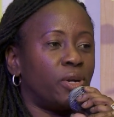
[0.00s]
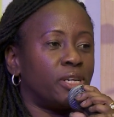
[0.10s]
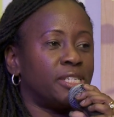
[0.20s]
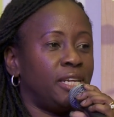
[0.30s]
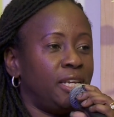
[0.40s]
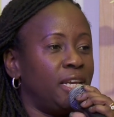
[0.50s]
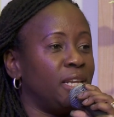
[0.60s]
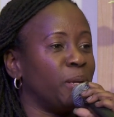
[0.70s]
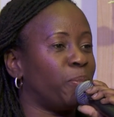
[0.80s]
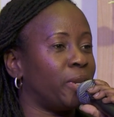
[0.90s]
Roz
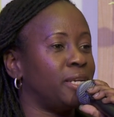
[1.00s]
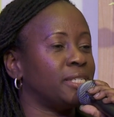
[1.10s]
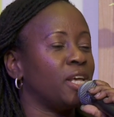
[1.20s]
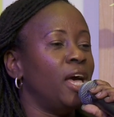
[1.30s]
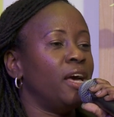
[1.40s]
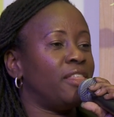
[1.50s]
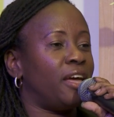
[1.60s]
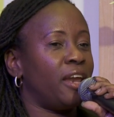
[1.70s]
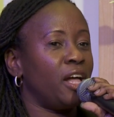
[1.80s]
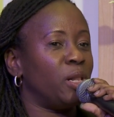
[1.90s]
Healing Place
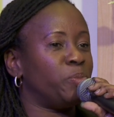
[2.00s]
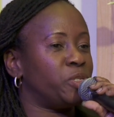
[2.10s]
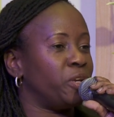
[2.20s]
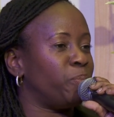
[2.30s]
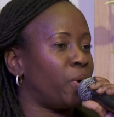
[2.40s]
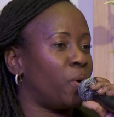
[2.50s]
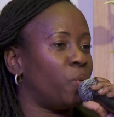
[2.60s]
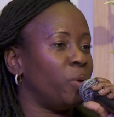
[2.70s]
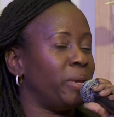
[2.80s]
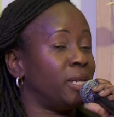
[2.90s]
that help to empower
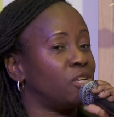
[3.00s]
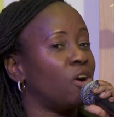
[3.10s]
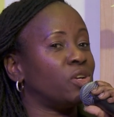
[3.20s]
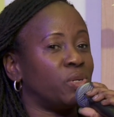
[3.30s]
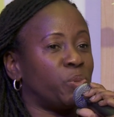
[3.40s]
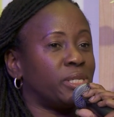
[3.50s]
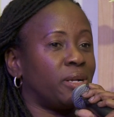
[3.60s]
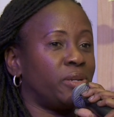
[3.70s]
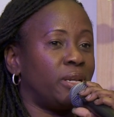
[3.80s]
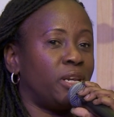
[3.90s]
women. And Dr. Roz will
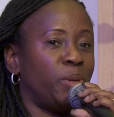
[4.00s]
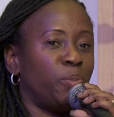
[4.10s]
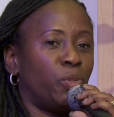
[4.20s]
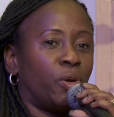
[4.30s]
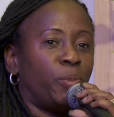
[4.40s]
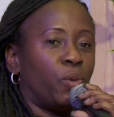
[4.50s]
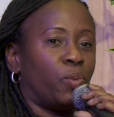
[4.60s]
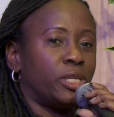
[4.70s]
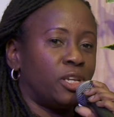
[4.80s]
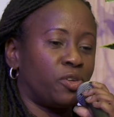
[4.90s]
tell you a little bit more about
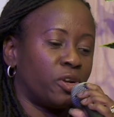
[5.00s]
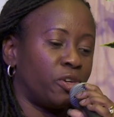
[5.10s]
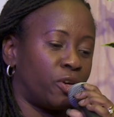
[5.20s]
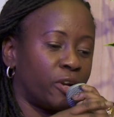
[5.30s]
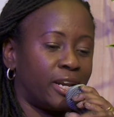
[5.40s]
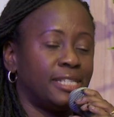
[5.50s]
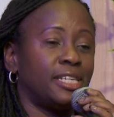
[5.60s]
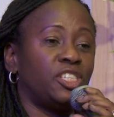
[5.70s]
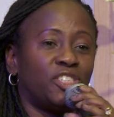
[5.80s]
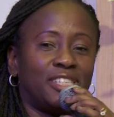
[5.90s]
what our
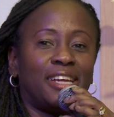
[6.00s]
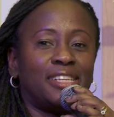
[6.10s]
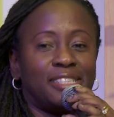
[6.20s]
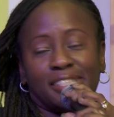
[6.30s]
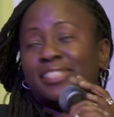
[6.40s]
organization does.